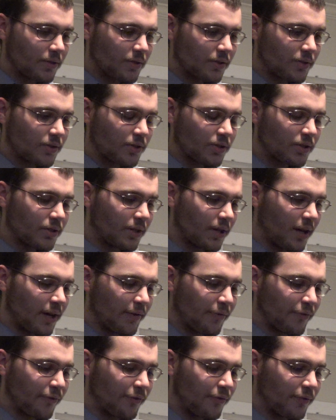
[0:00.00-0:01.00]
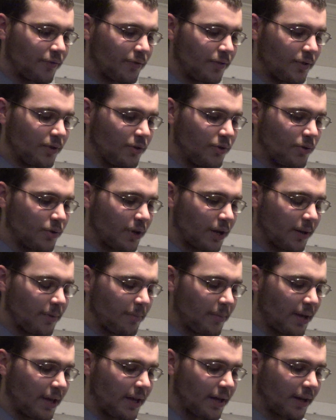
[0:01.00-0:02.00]
stuff you can
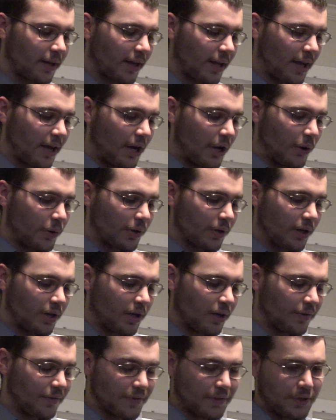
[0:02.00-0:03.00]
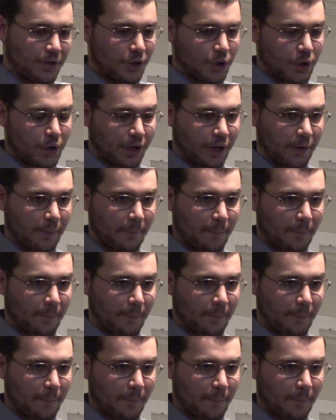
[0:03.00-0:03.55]
make out of the dirt